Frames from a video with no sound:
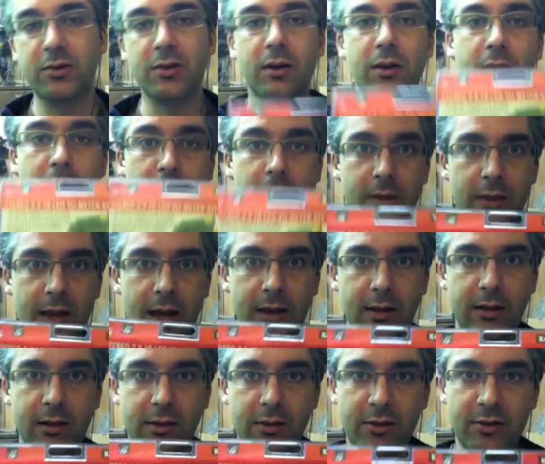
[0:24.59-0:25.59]
is I'm going to hook that
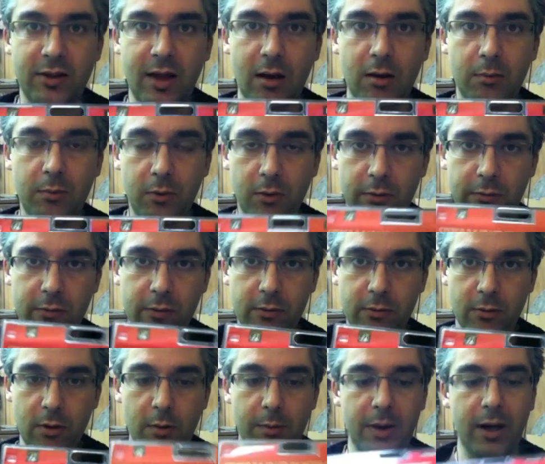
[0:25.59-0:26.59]
into the soundboard for the
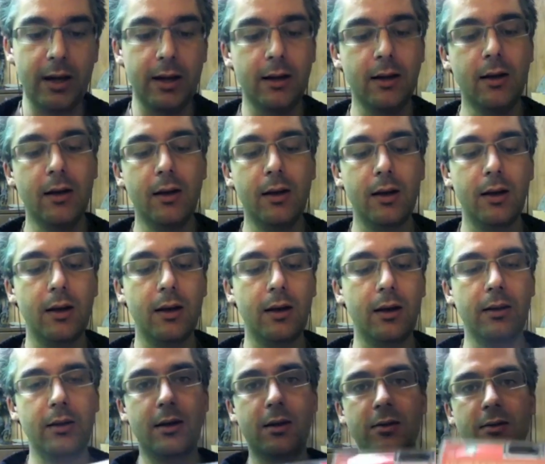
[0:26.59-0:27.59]
robot. Uh, you